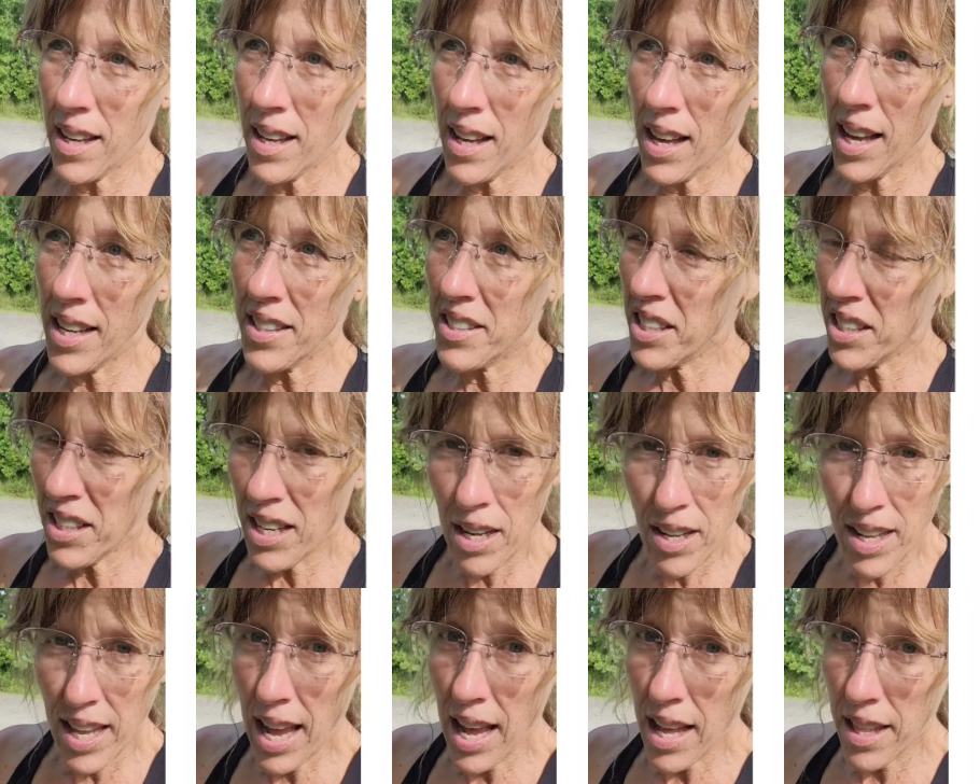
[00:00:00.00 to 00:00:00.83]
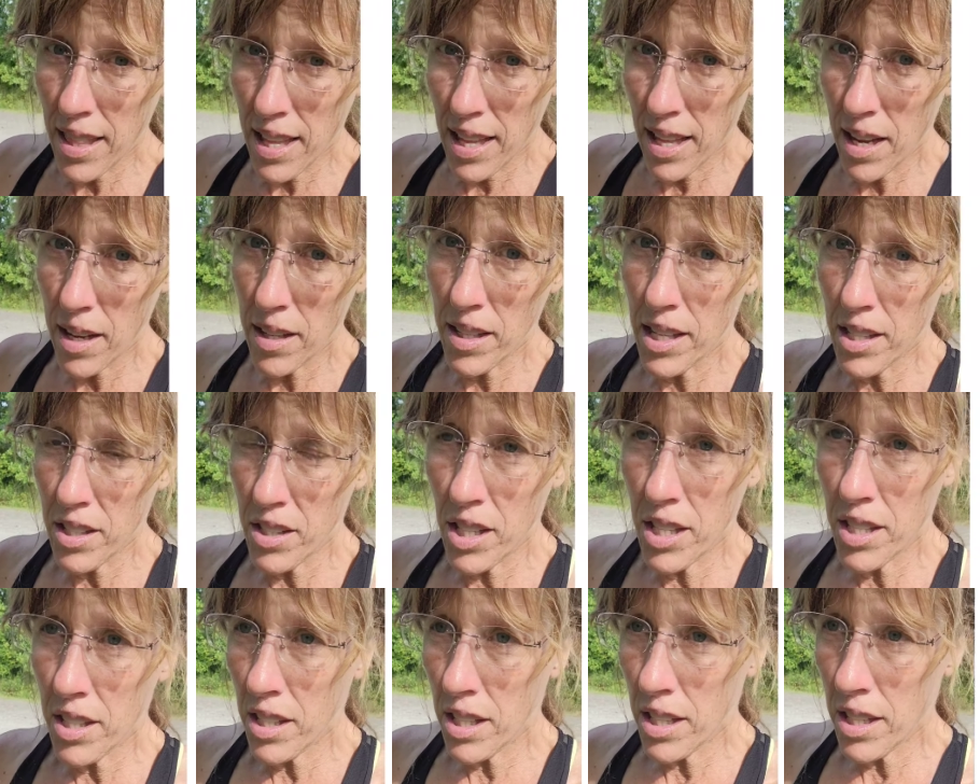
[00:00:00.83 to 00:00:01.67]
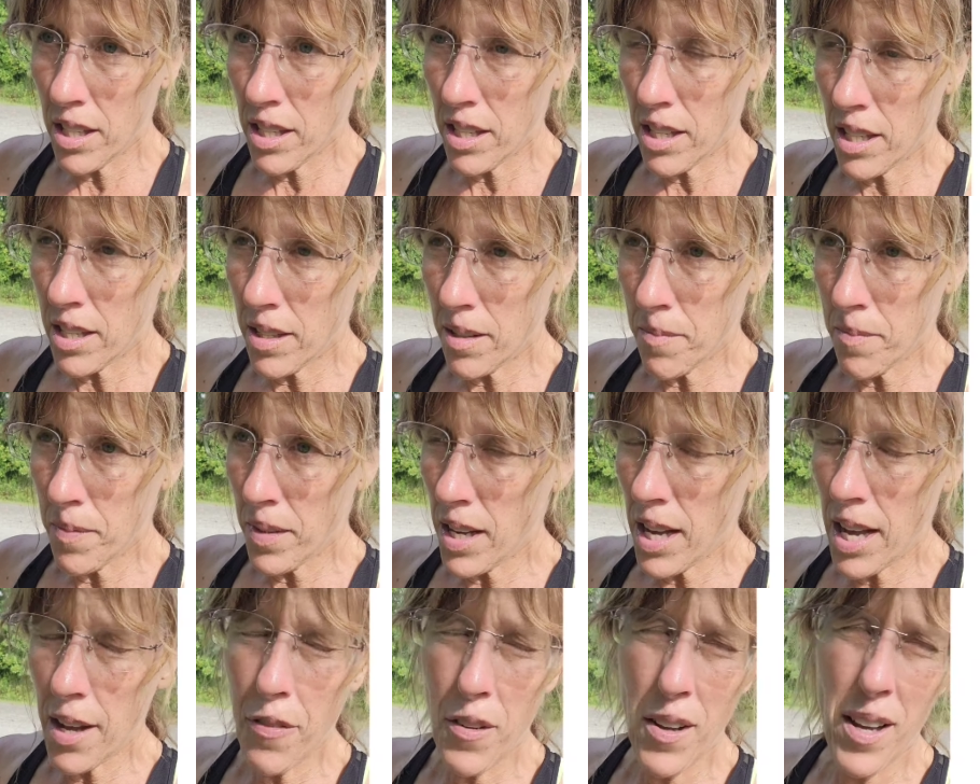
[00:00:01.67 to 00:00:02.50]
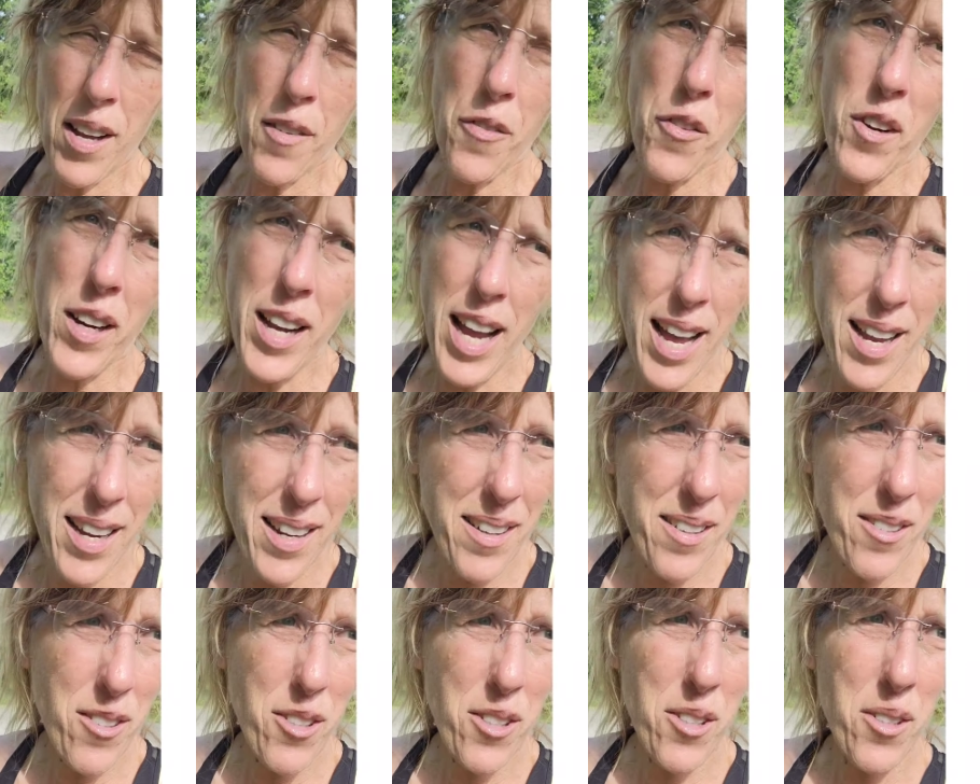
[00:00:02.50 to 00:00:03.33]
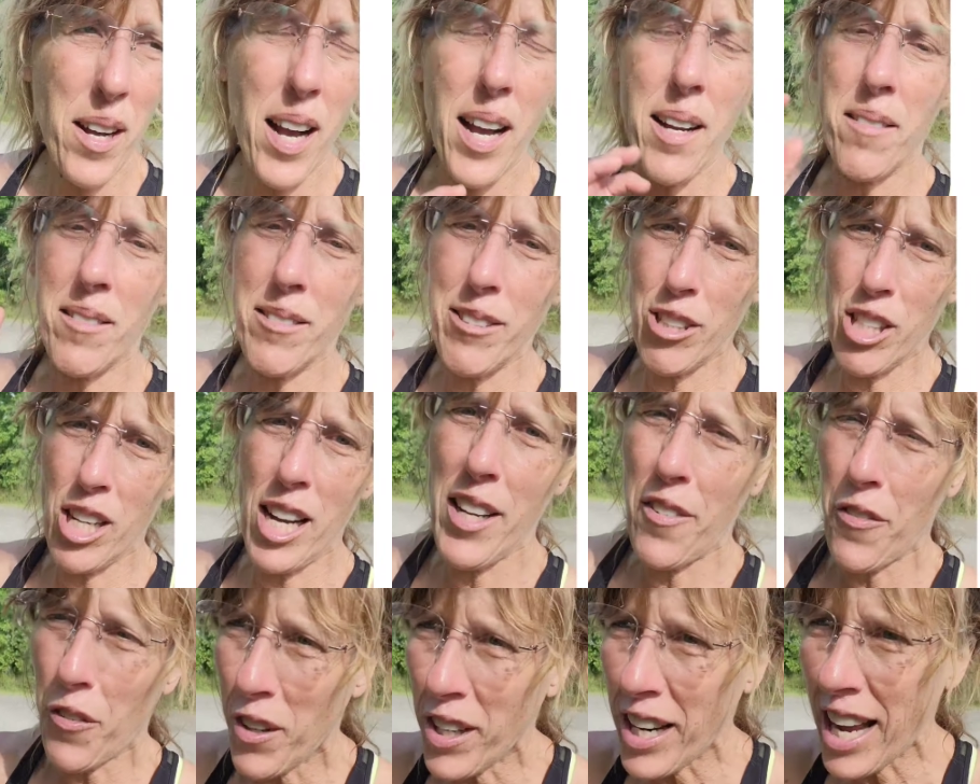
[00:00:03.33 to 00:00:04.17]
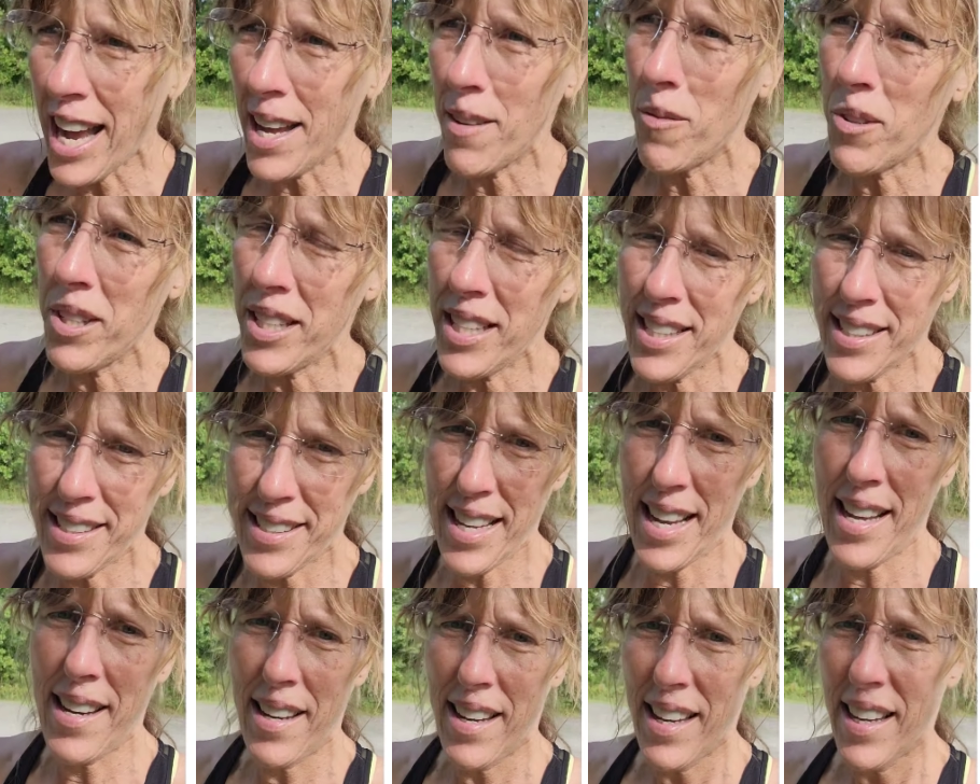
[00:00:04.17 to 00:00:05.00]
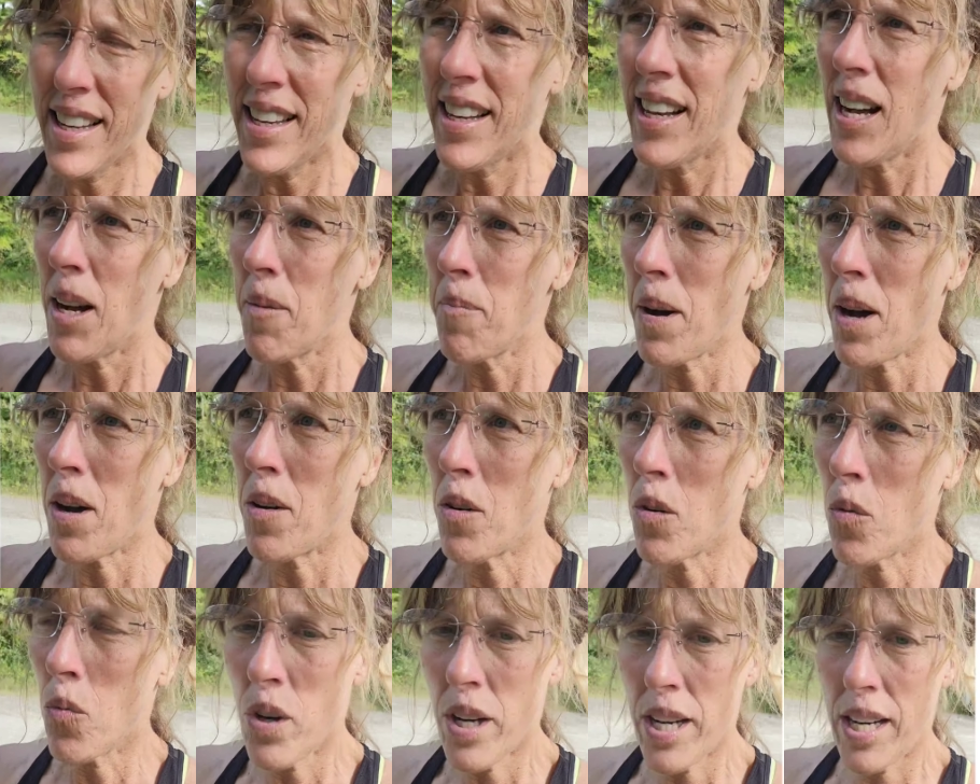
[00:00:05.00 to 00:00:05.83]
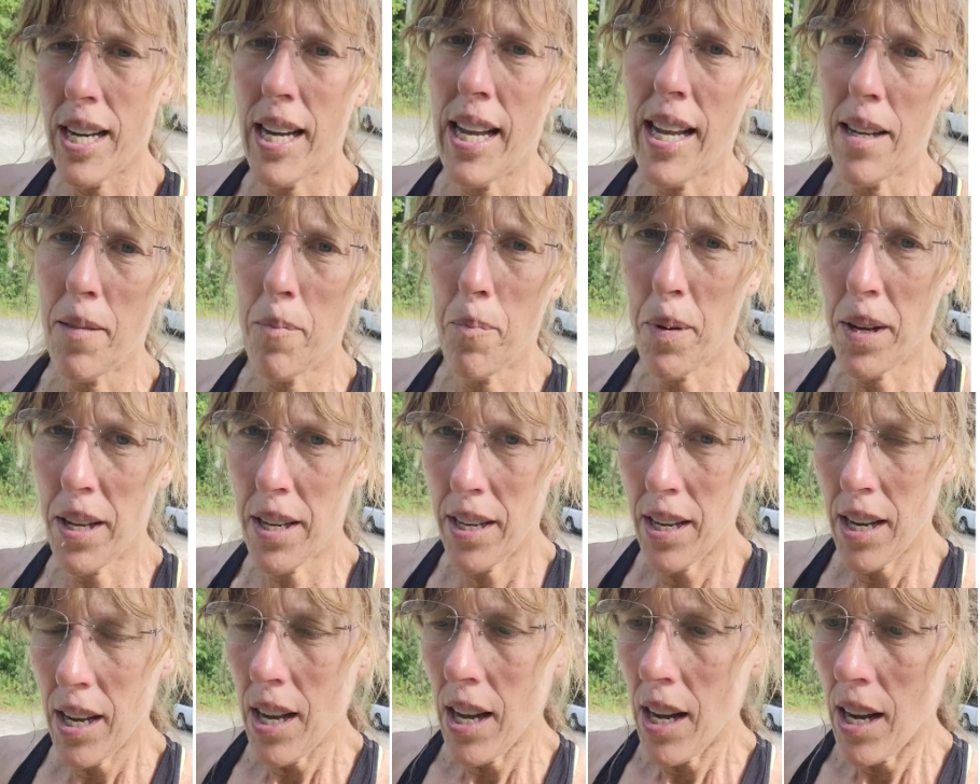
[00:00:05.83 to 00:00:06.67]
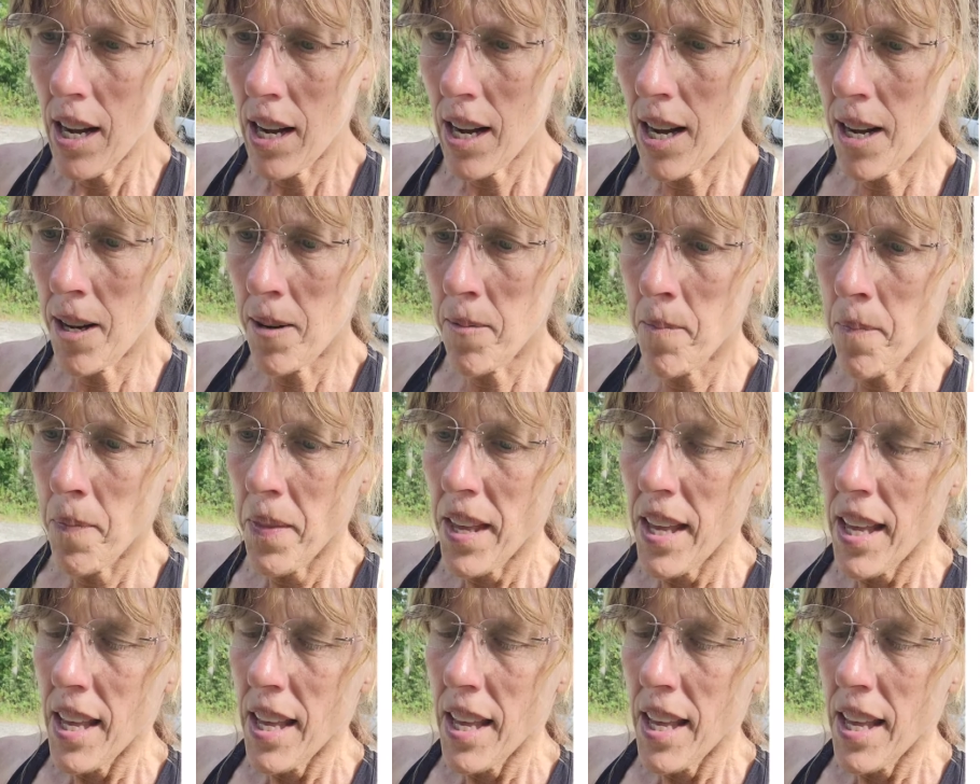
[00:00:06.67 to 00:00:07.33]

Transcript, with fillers: I said, yeah, uh, it, it, it um, I, I forgot. Uh, oh, I, oh, I forgot what he said about reading it. But um,